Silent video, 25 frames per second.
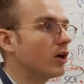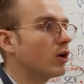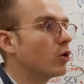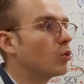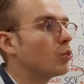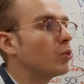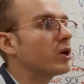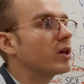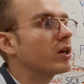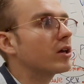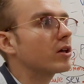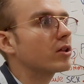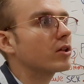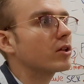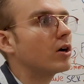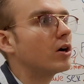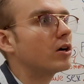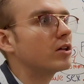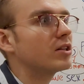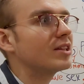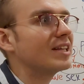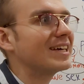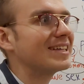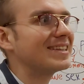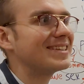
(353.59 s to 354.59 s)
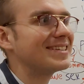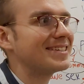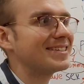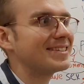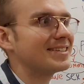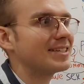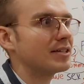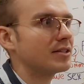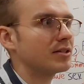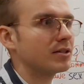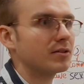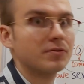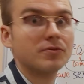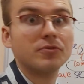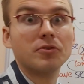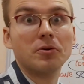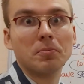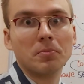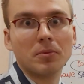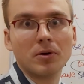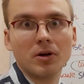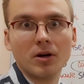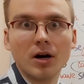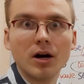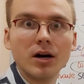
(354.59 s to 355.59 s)
We can only understand it from
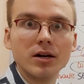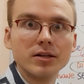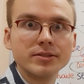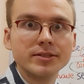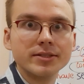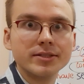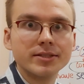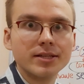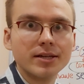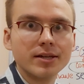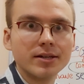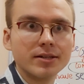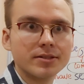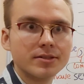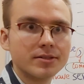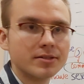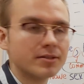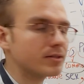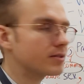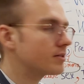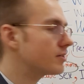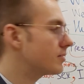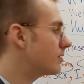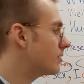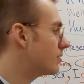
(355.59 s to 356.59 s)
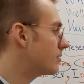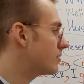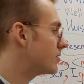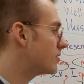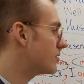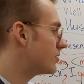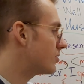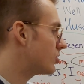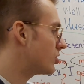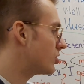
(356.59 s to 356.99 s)
context. Yes.